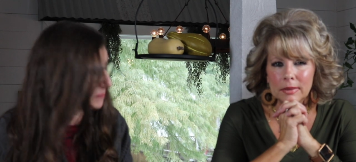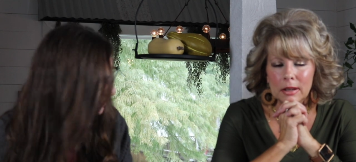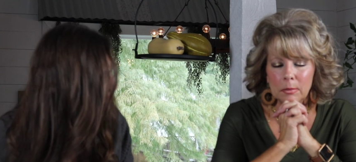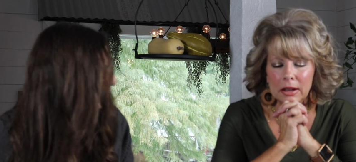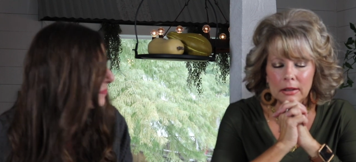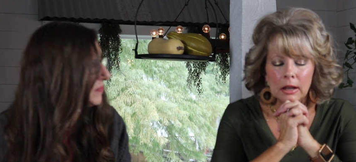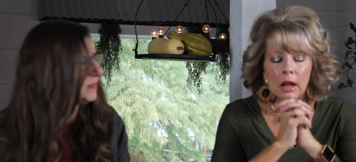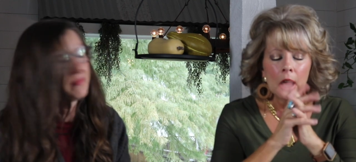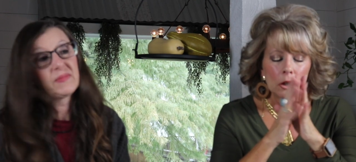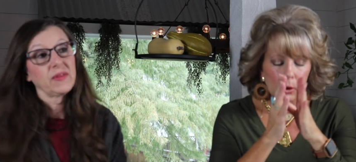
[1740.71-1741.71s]
Speaker 1: Amen.
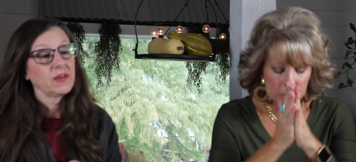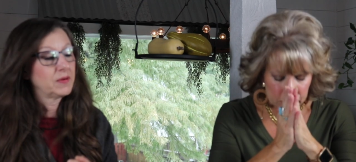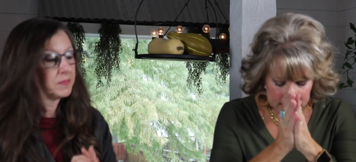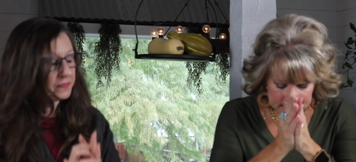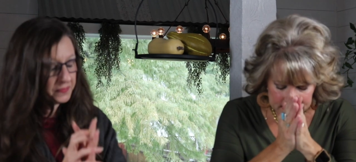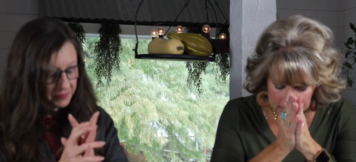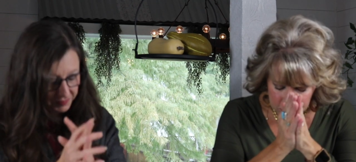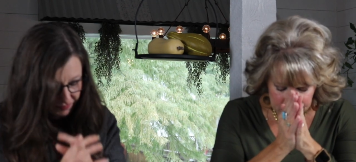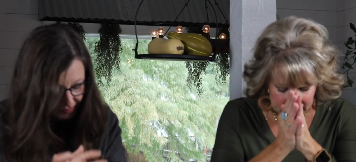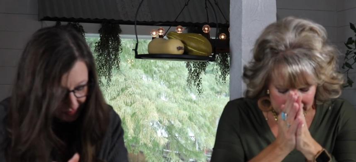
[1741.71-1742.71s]
Lord Jesus, I
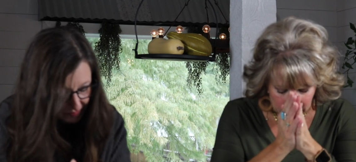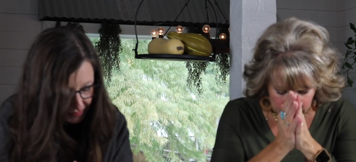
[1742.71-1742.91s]
just thank you